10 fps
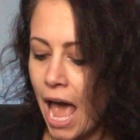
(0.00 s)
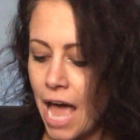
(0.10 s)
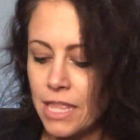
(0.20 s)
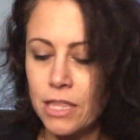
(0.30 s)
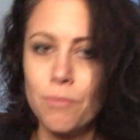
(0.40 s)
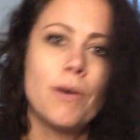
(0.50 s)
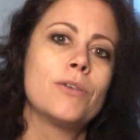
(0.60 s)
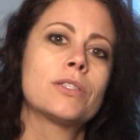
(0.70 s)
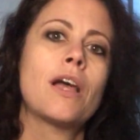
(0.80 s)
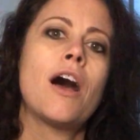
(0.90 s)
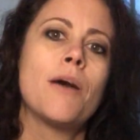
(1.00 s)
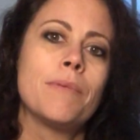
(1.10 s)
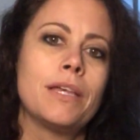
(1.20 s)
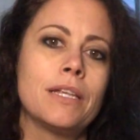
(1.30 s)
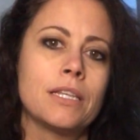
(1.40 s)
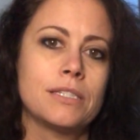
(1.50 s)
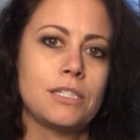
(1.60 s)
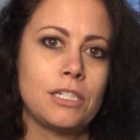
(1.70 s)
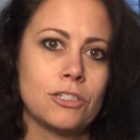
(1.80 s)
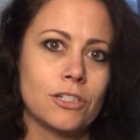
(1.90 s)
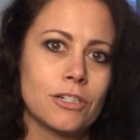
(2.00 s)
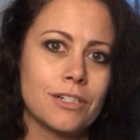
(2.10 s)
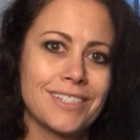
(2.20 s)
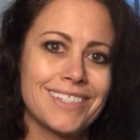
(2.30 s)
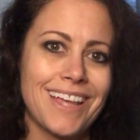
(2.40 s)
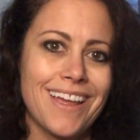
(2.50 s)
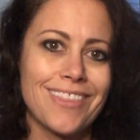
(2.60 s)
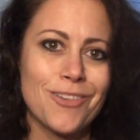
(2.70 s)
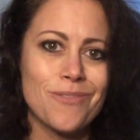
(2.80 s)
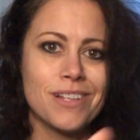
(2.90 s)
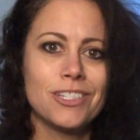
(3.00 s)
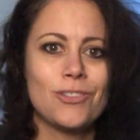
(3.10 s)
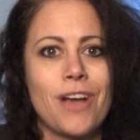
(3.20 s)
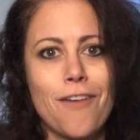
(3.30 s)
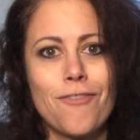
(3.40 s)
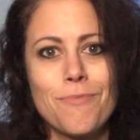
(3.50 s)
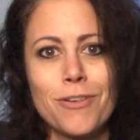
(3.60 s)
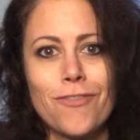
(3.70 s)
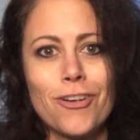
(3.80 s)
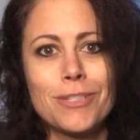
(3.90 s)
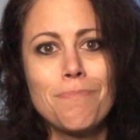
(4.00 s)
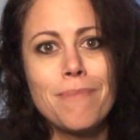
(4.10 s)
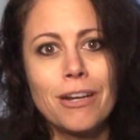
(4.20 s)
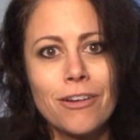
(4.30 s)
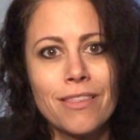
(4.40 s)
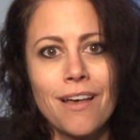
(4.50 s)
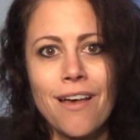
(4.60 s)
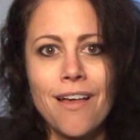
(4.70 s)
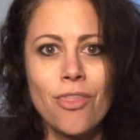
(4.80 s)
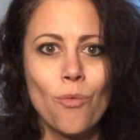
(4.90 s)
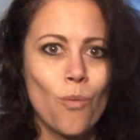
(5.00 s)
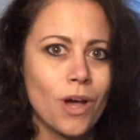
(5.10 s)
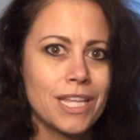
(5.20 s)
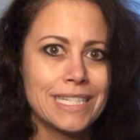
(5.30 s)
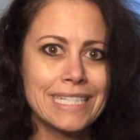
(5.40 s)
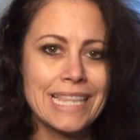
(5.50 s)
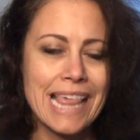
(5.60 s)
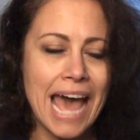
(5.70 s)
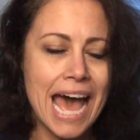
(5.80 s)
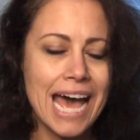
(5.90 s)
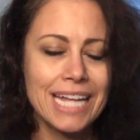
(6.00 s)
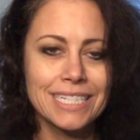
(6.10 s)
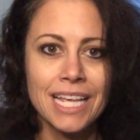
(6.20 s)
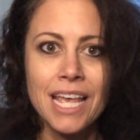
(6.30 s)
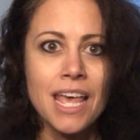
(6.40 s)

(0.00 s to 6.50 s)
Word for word: And then the most common is t-shirts, like the ones you got from your first marathon, the ones that